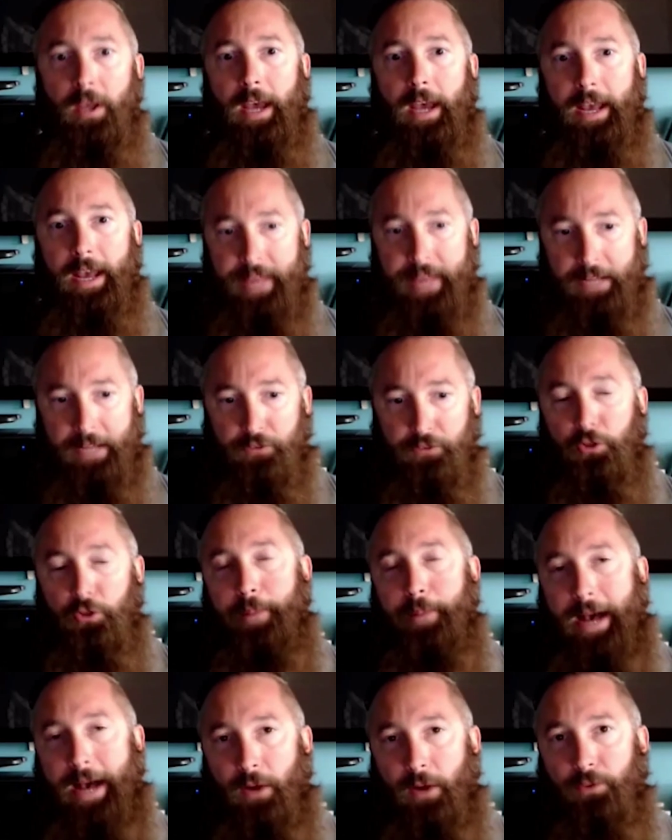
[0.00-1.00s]
And that 2
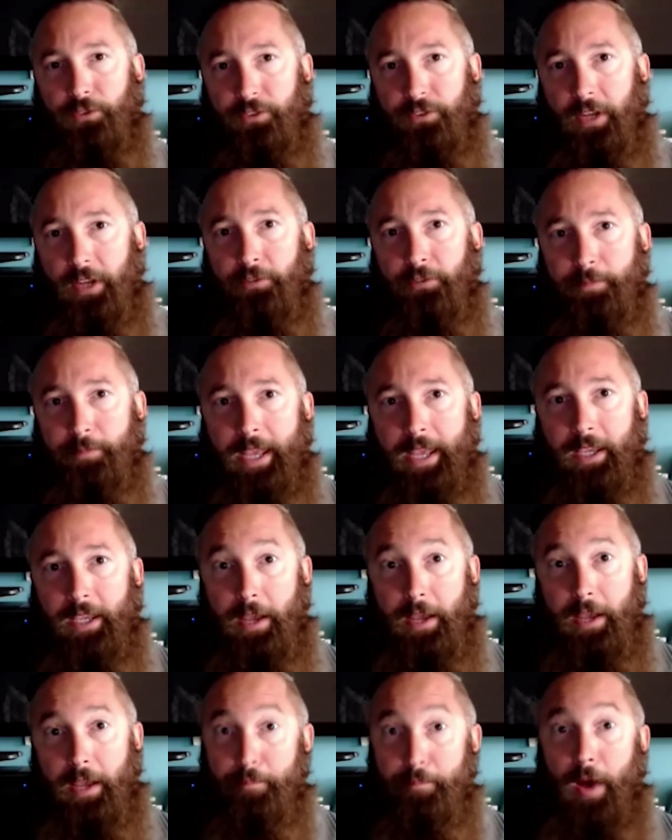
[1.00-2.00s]
pounds does make
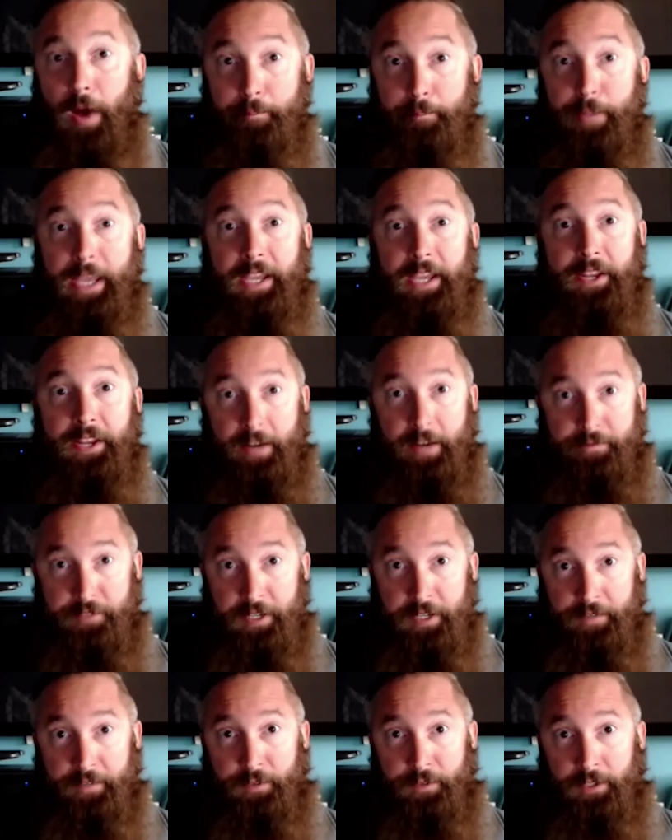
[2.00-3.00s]
a big enough
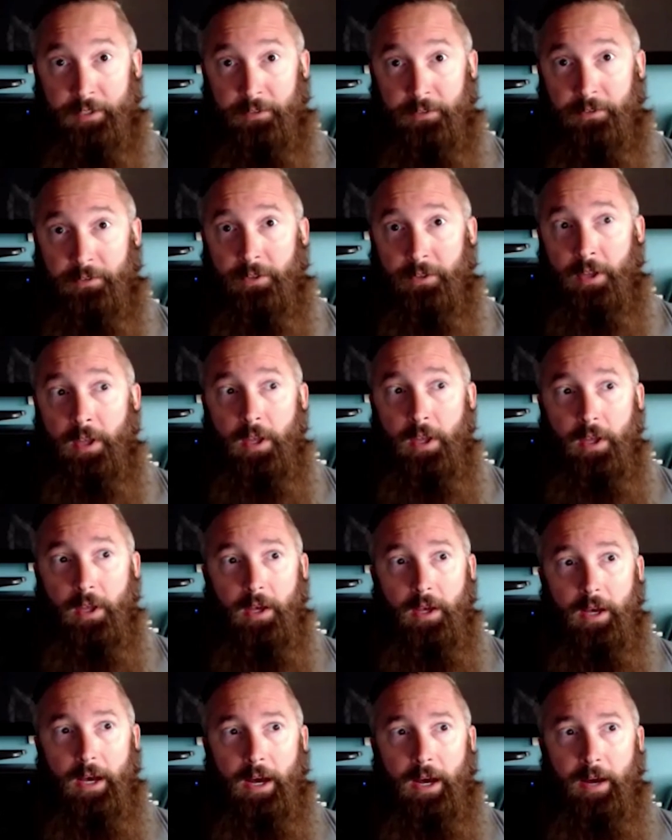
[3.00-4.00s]
difference
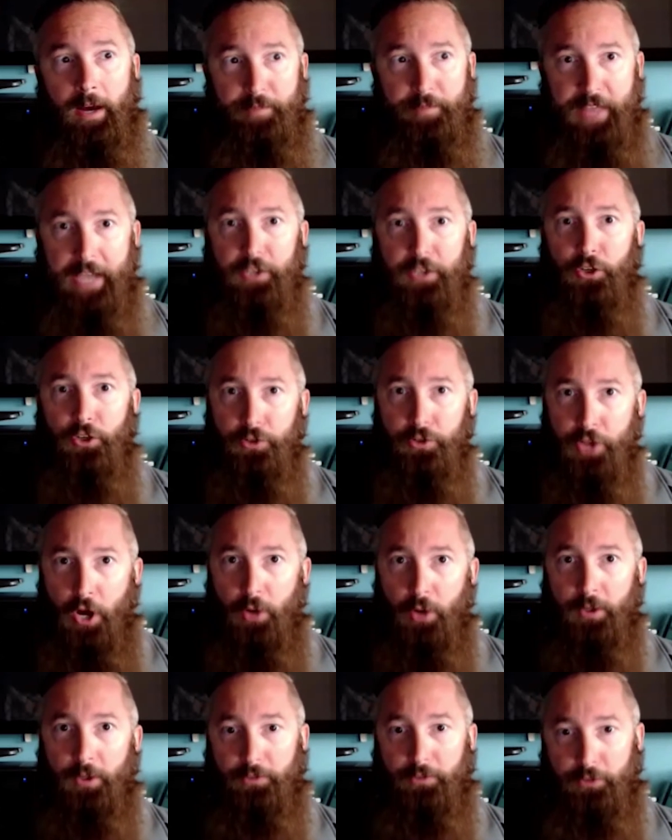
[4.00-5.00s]
that you'll
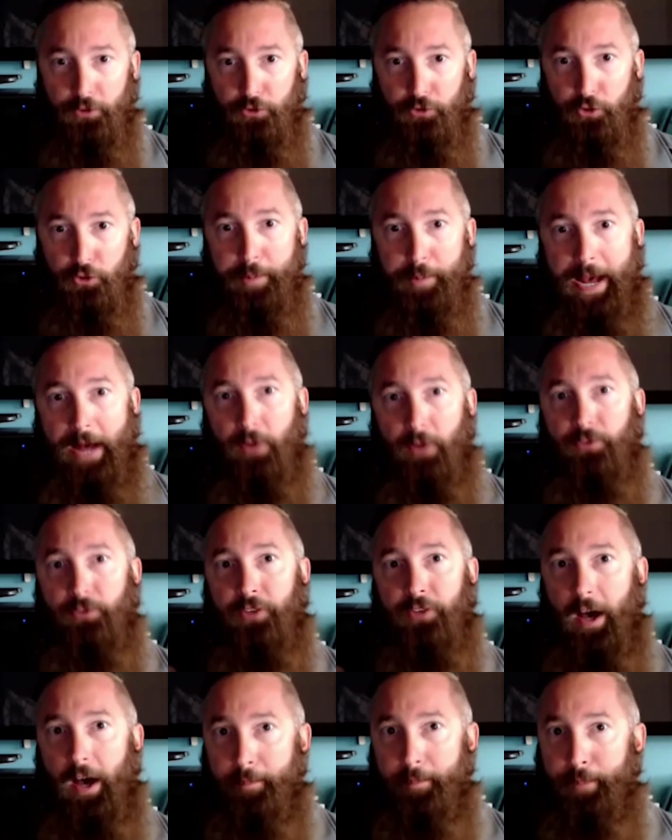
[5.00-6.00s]
notice the 2 pounds
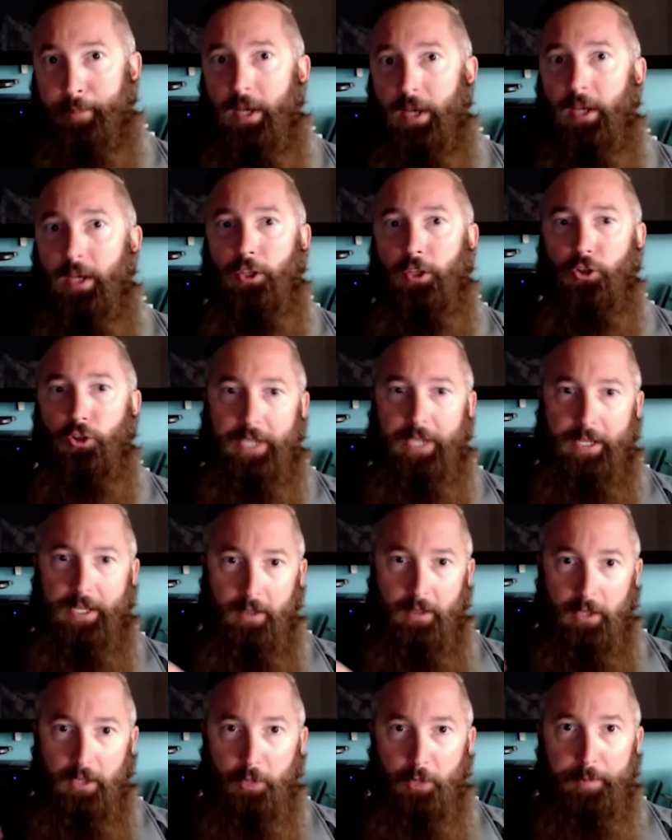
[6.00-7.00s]
up, you'll get a
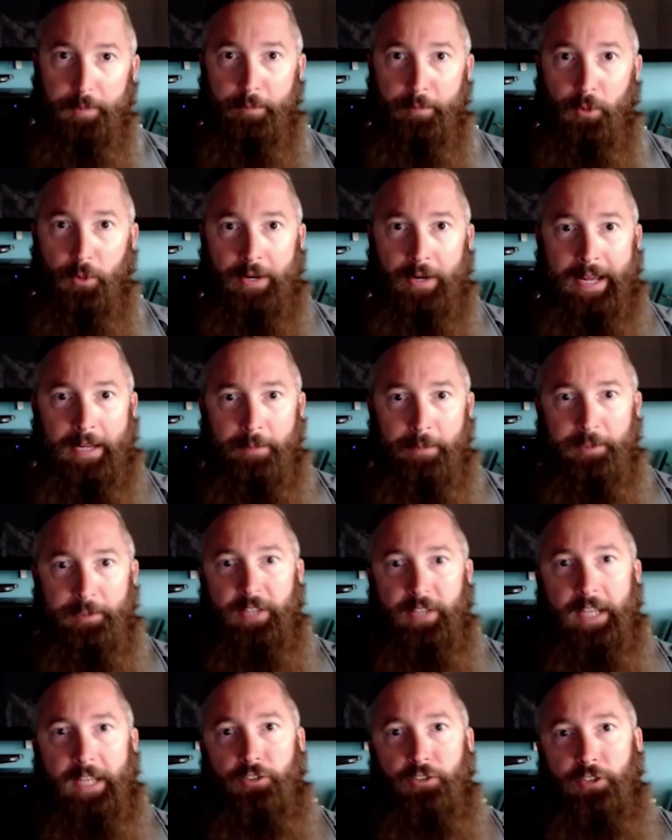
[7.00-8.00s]
little bit more
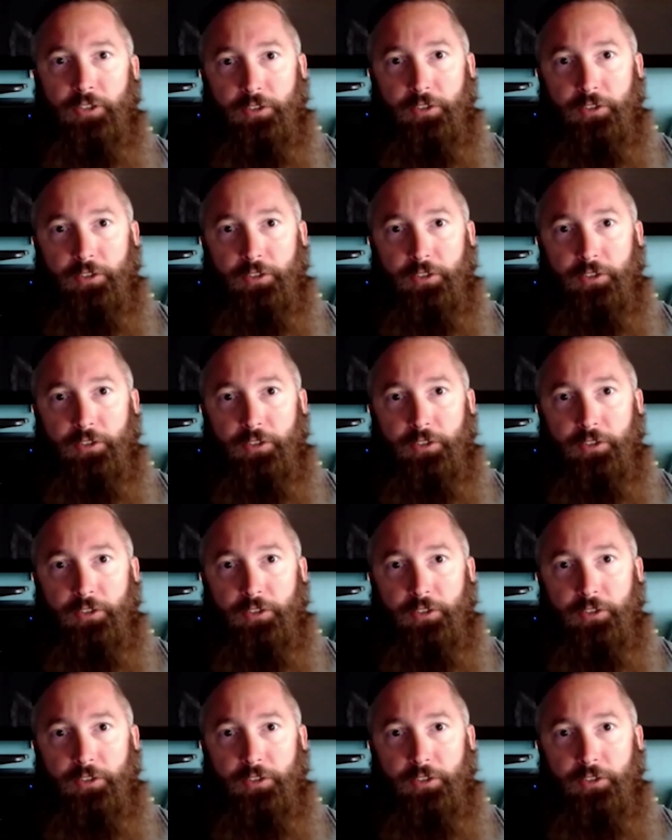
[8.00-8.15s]
atomization.